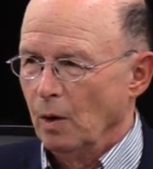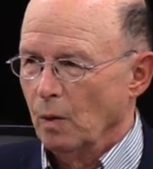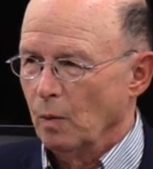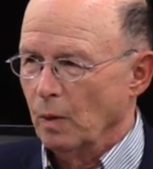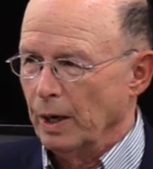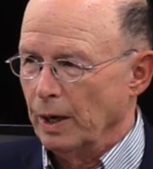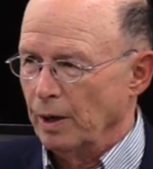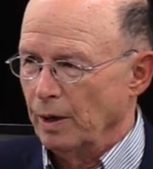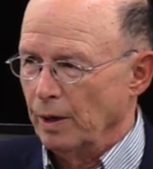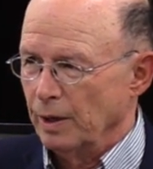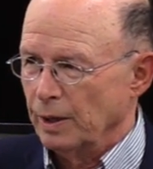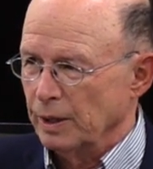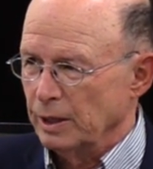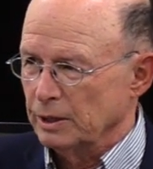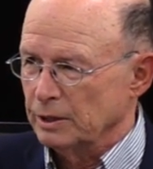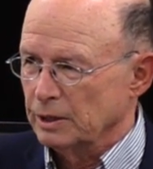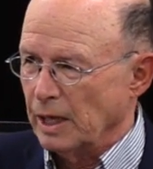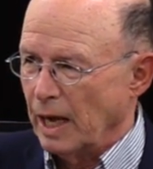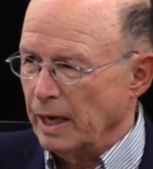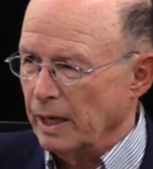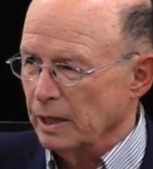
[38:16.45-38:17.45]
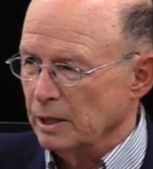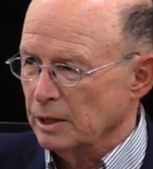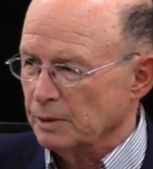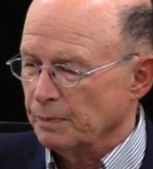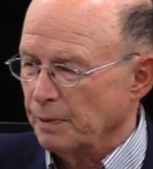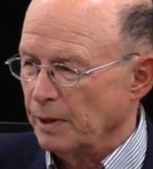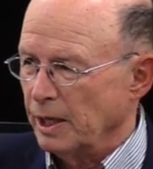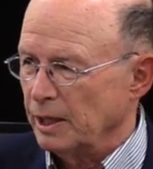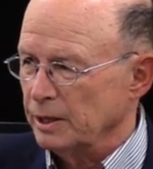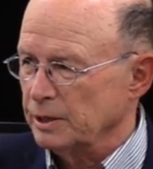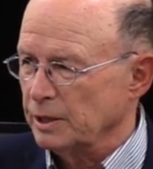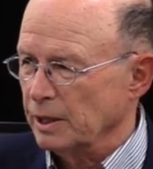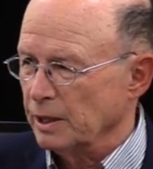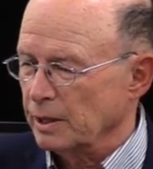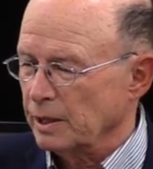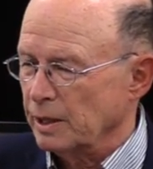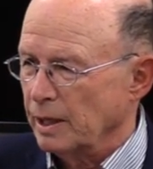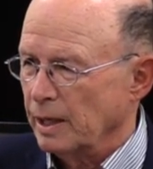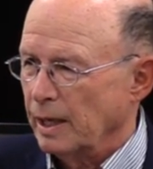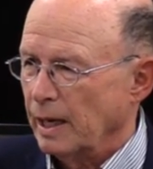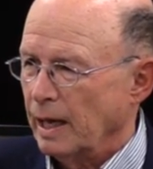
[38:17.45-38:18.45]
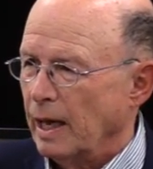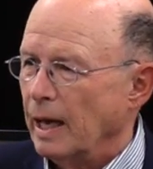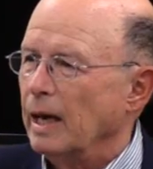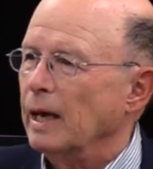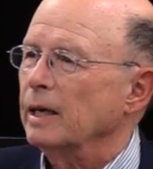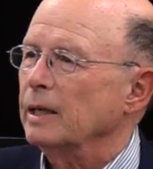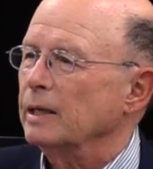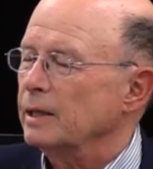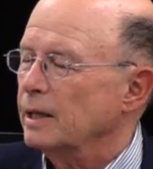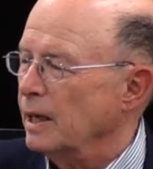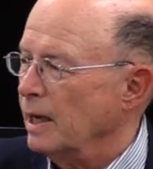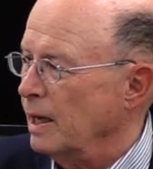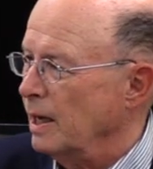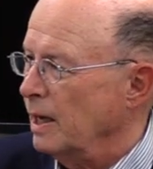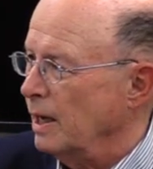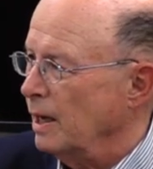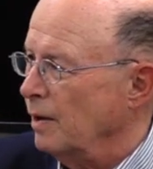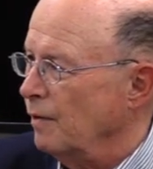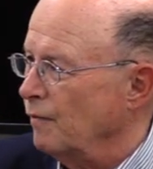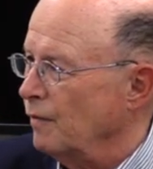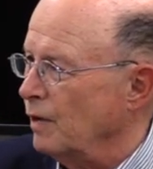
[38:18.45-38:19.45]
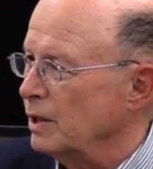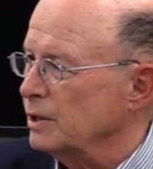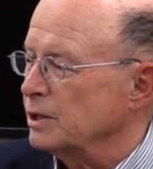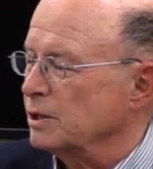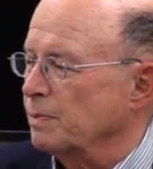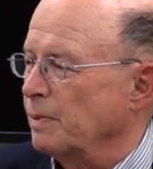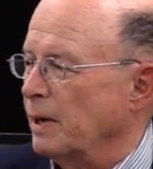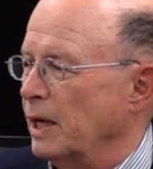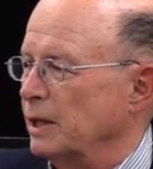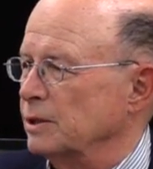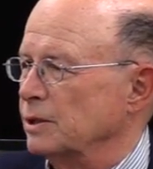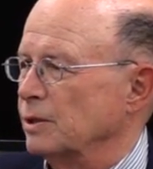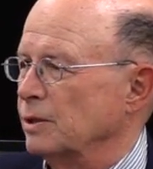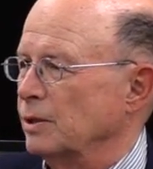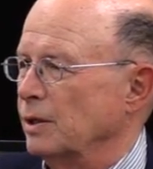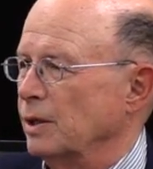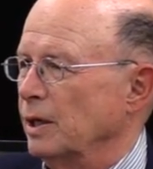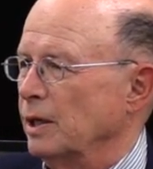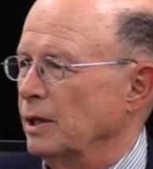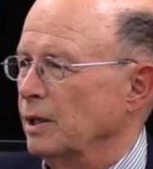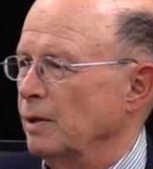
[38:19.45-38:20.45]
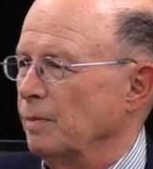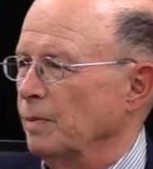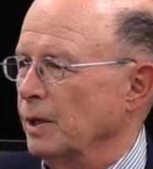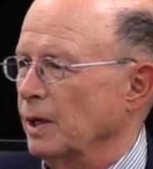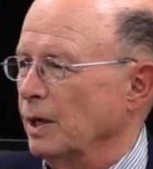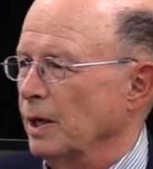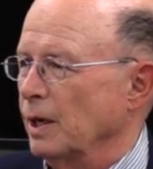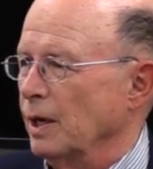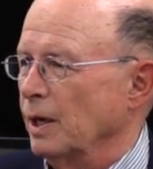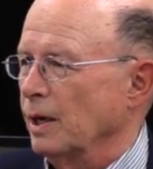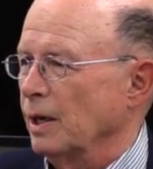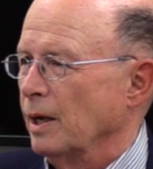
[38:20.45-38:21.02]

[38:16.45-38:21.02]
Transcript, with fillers: where the Zionist Project had to have a sponsor at the beginning.